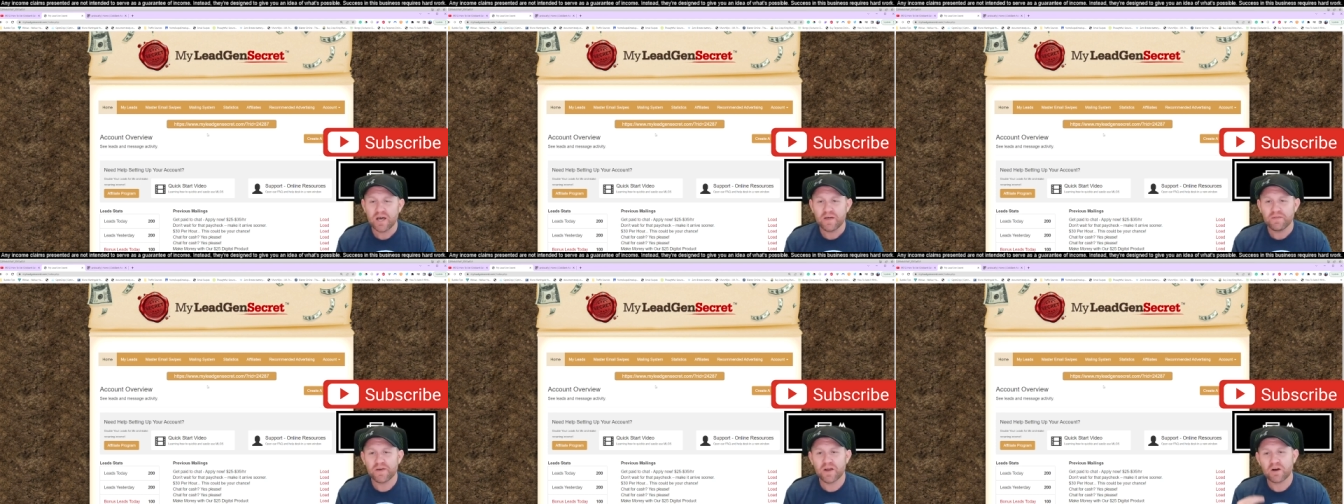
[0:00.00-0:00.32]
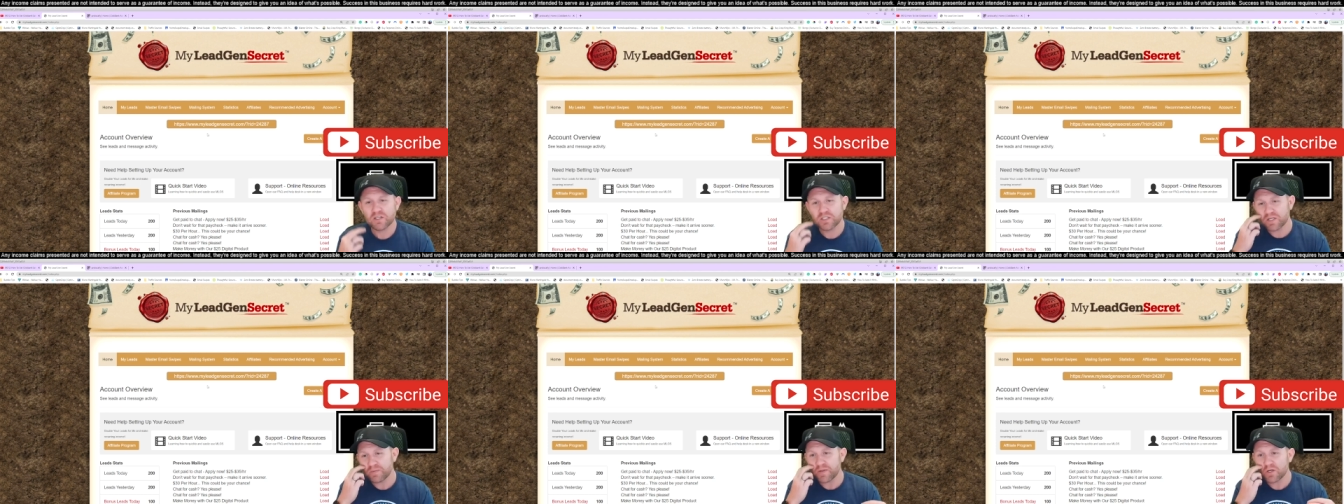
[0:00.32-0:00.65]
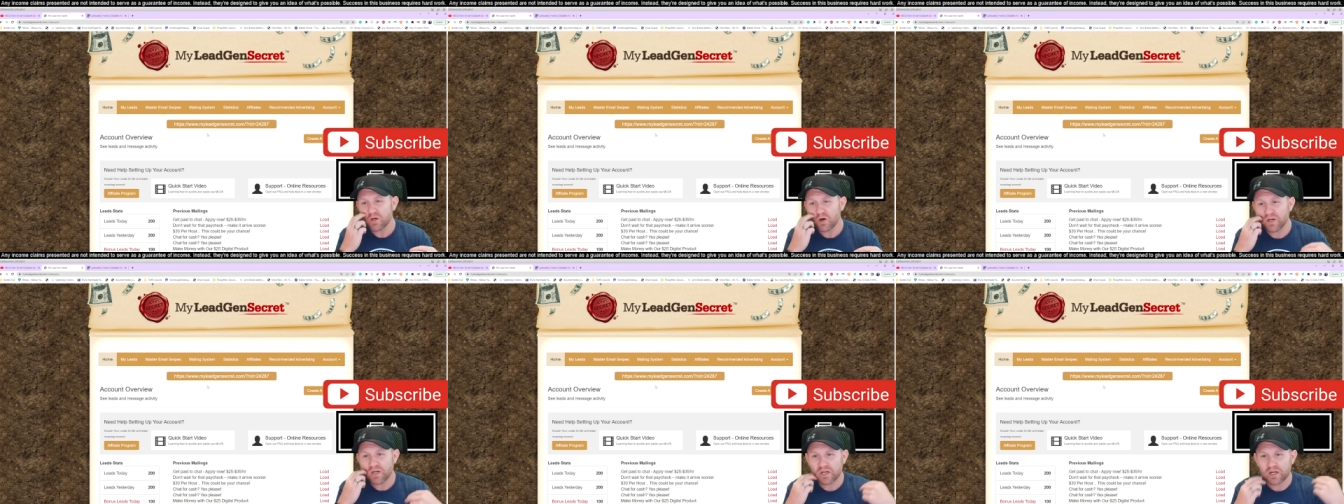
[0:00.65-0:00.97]
there's something
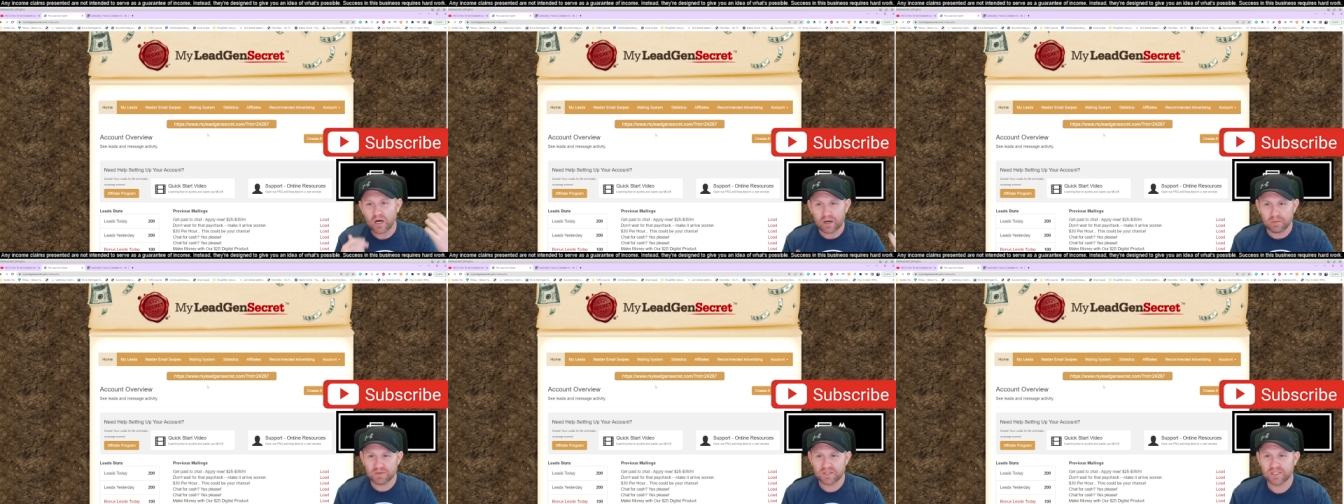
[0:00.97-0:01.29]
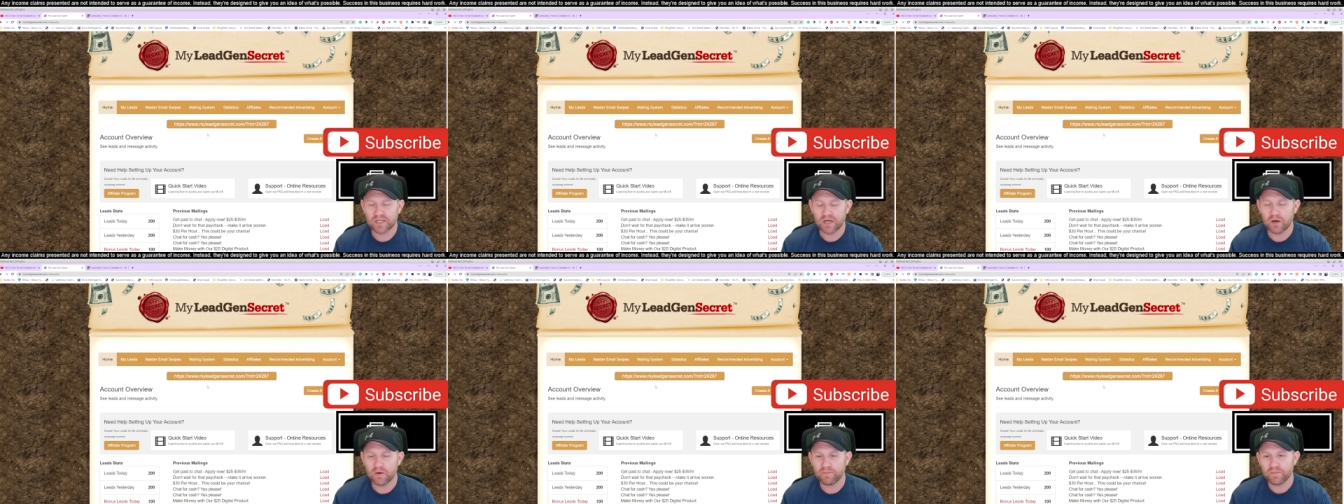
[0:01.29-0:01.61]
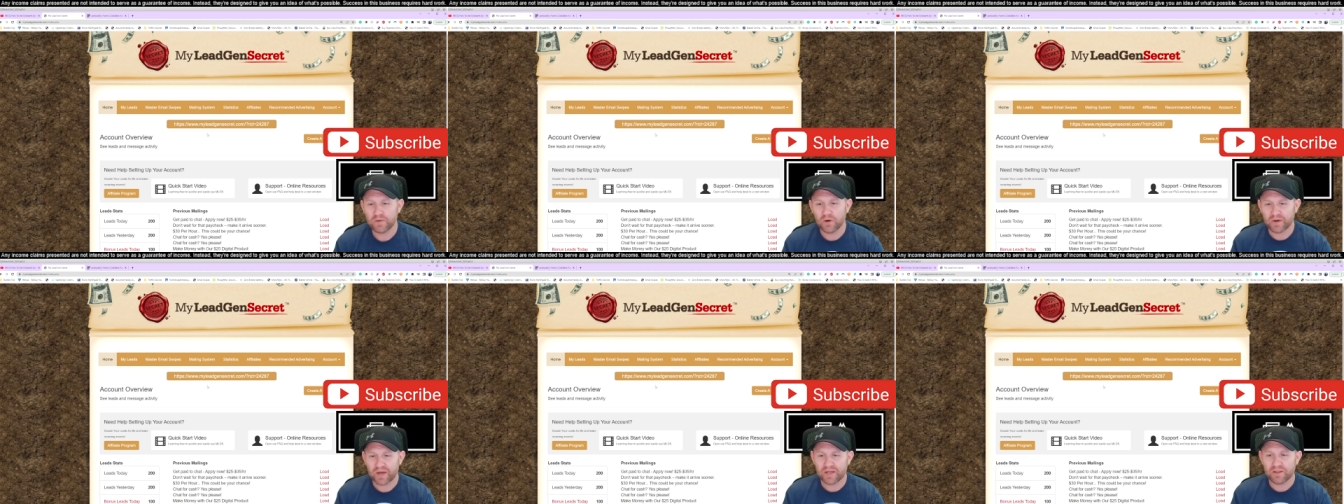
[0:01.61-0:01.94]
called an upsell,
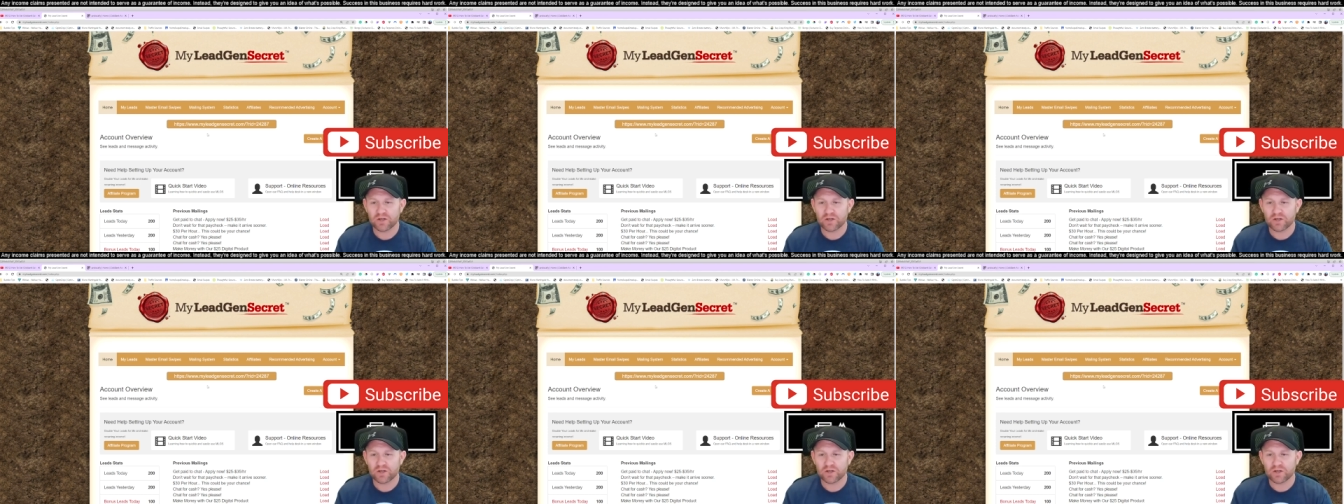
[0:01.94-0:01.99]
okay?